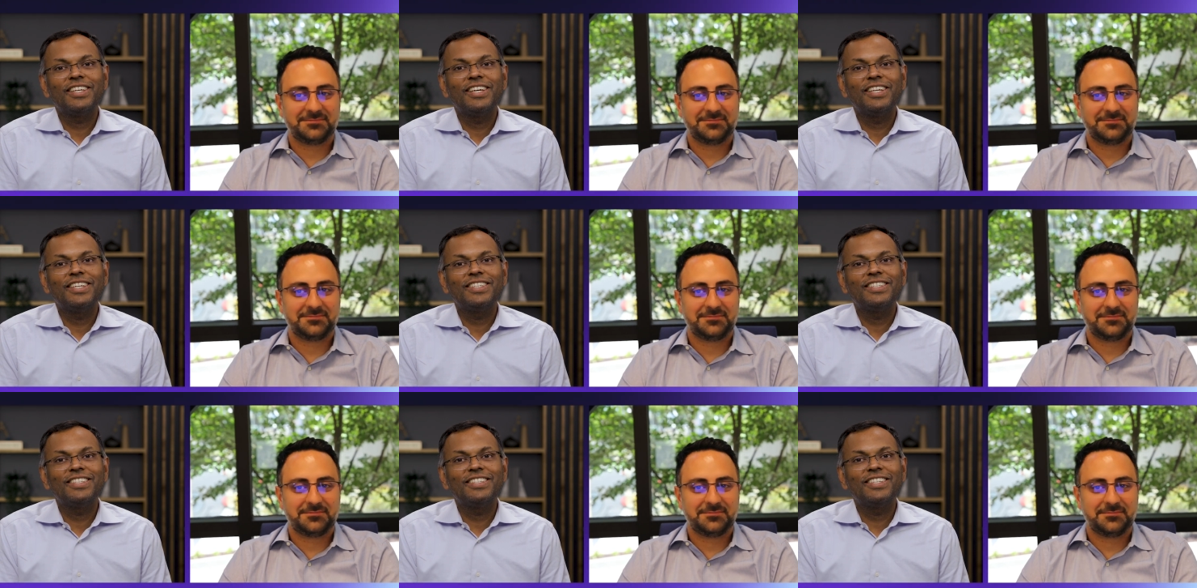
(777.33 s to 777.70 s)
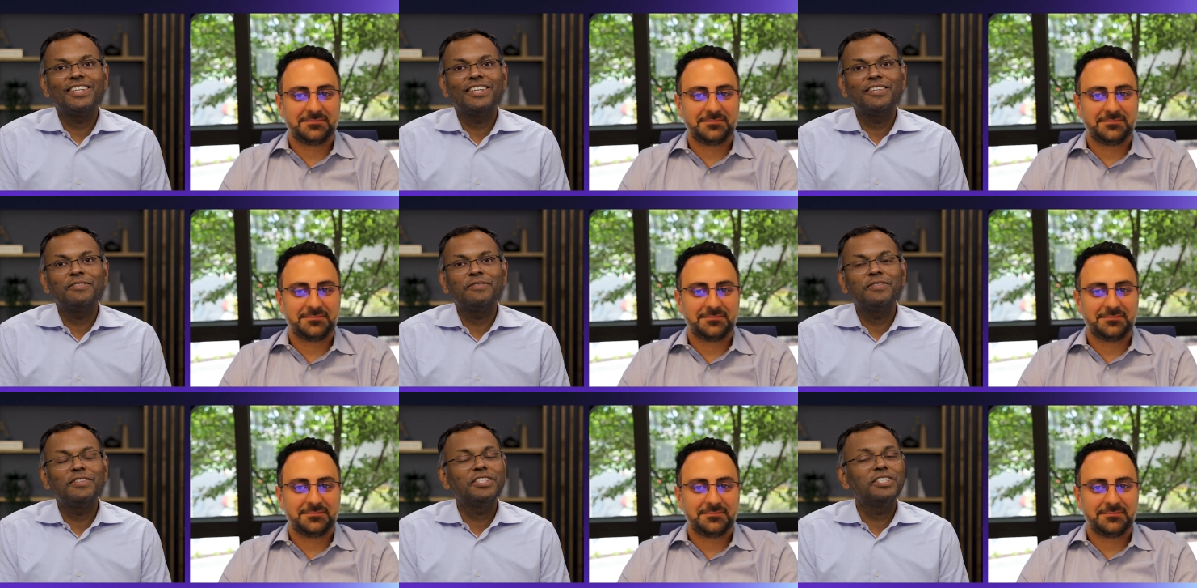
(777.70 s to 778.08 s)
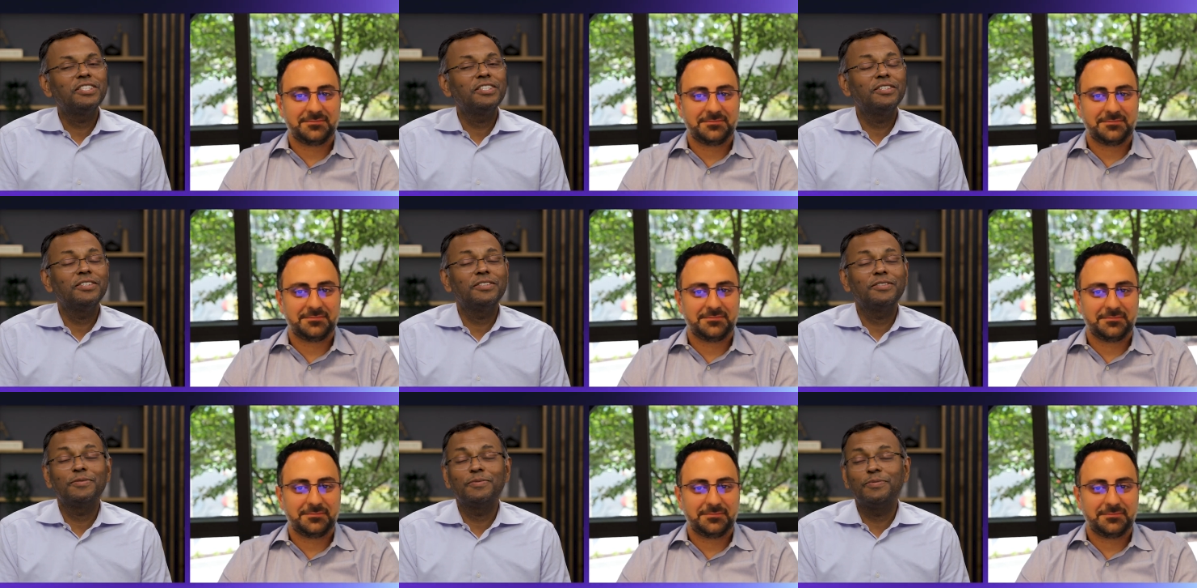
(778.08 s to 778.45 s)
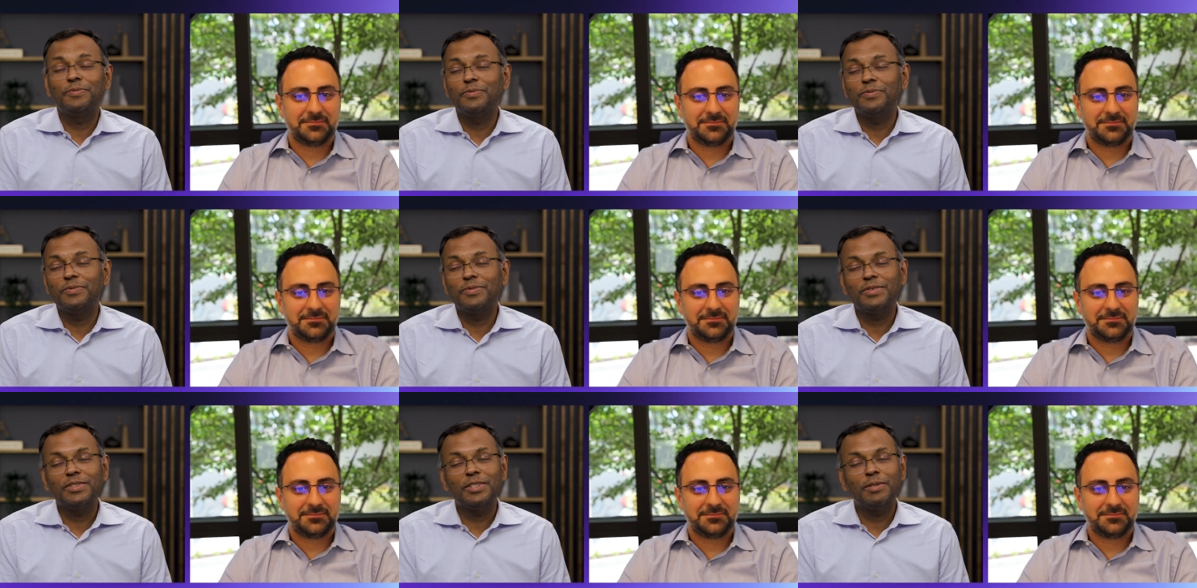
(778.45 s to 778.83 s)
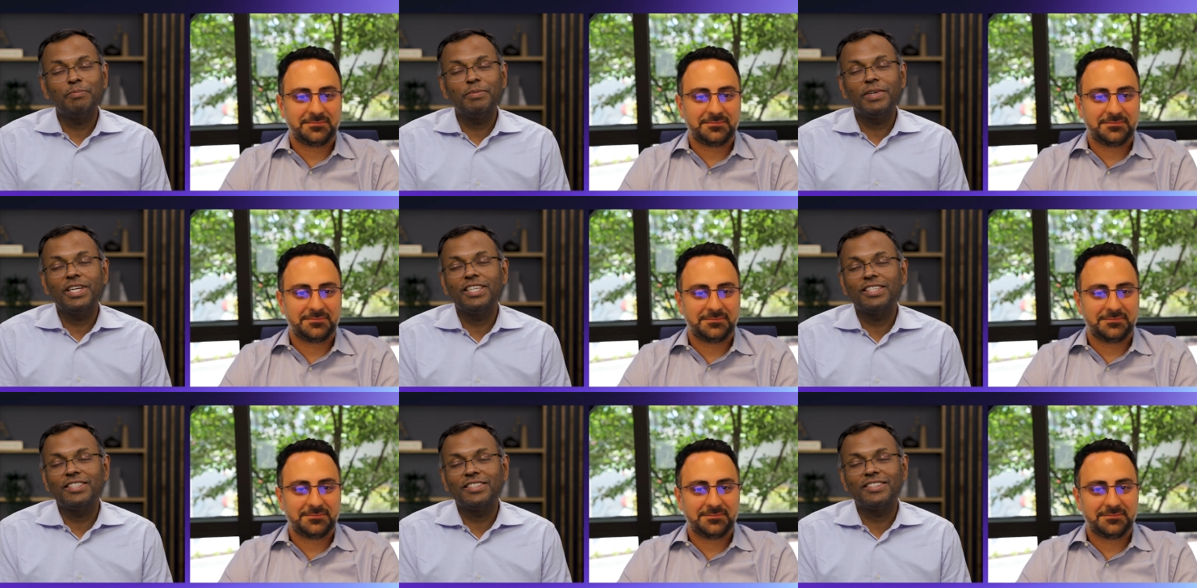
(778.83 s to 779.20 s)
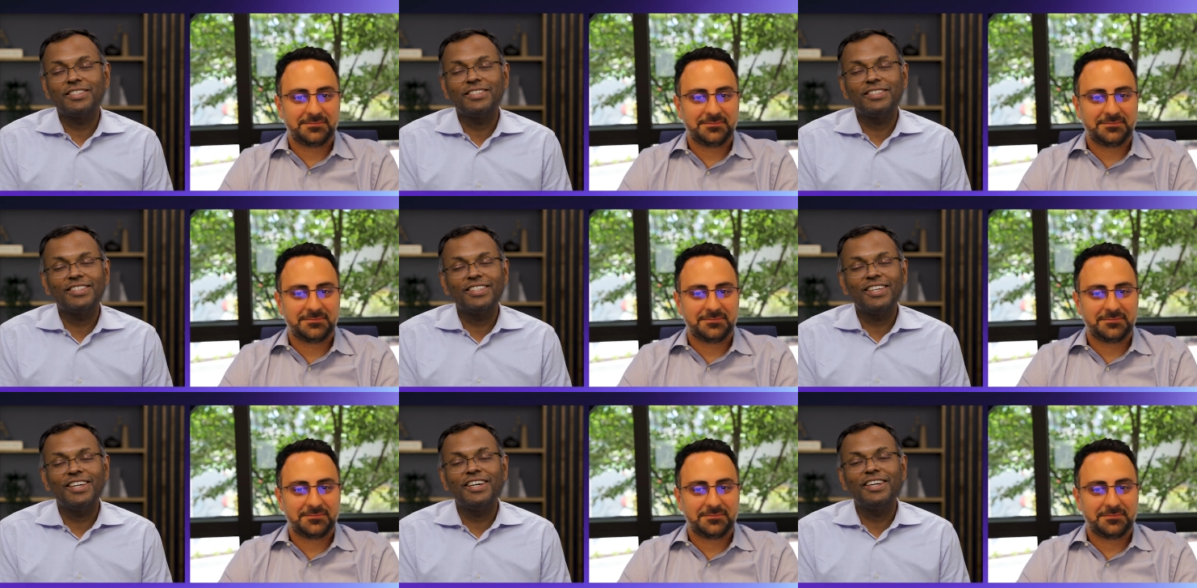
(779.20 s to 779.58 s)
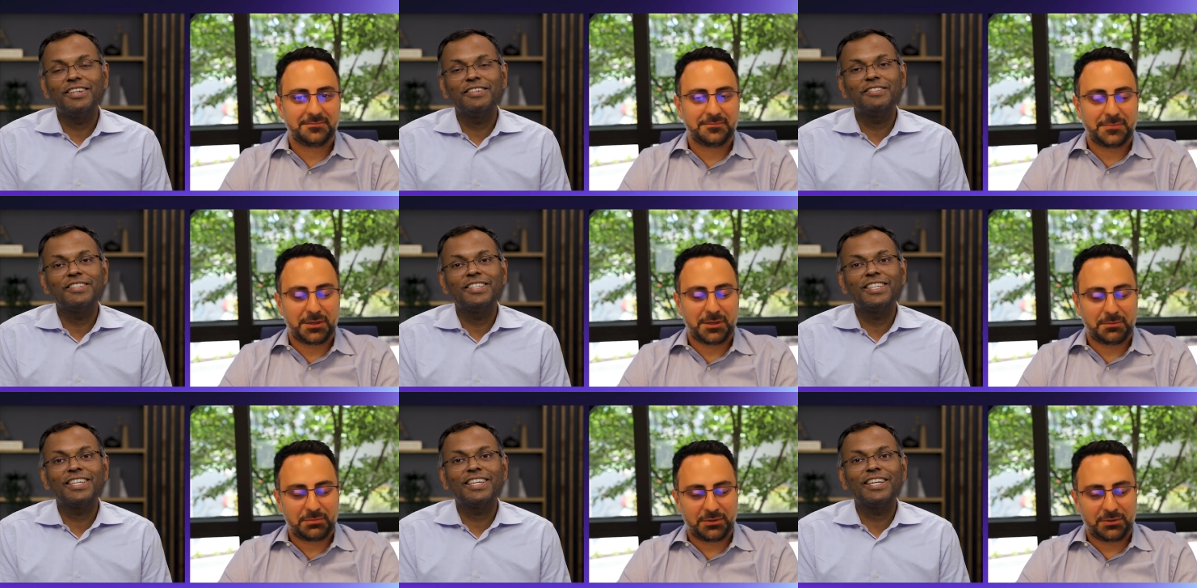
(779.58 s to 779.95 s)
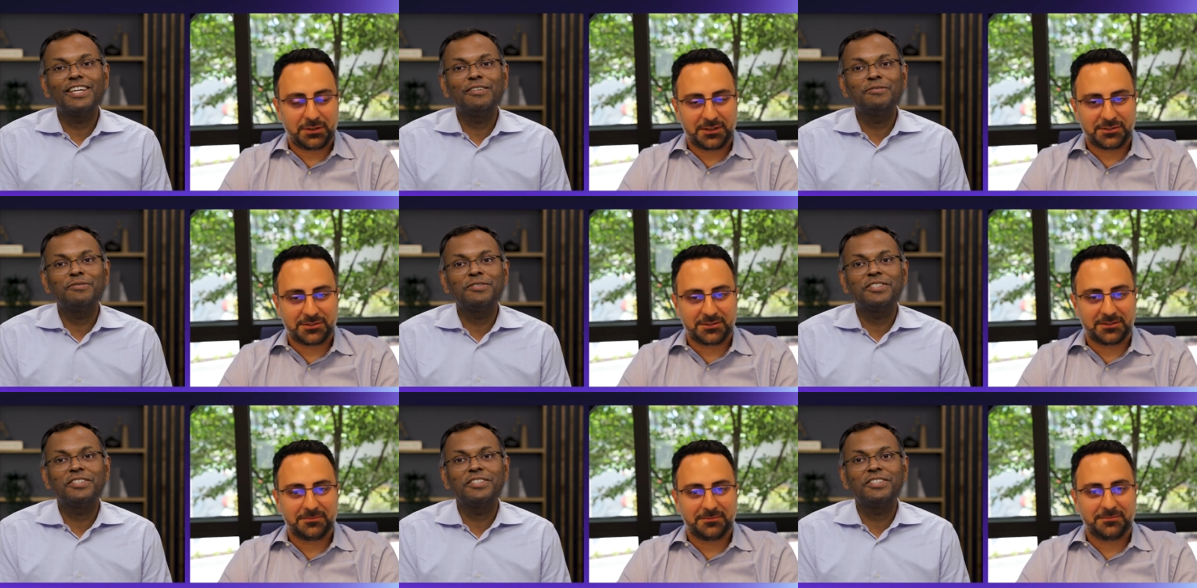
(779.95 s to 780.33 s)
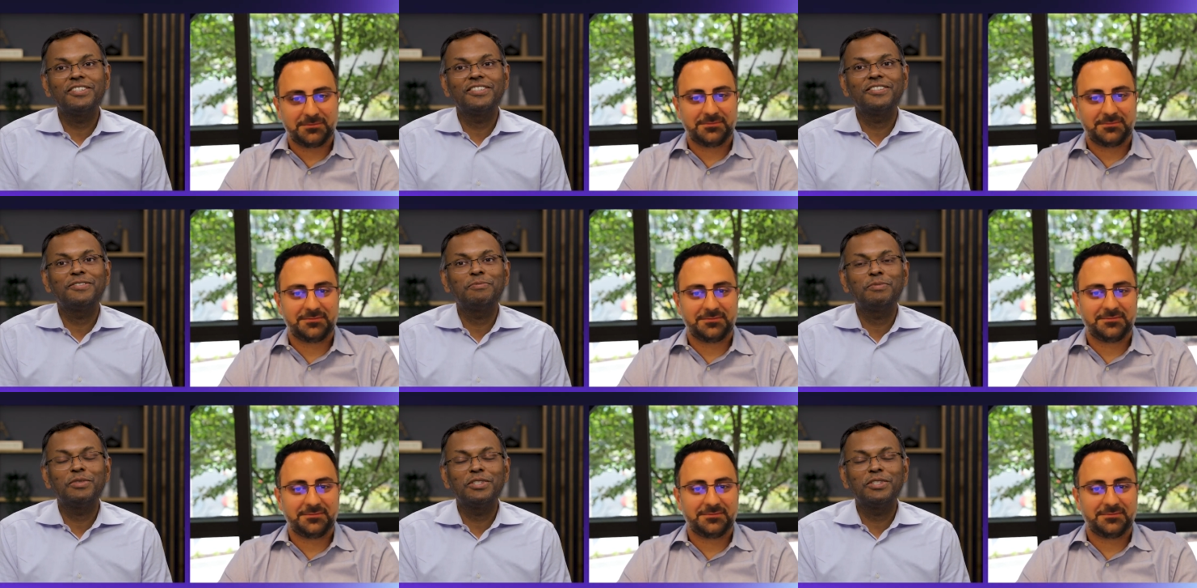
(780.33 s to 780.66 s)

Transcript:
Speaker 1: And uh, wish you the best uh, when it comes to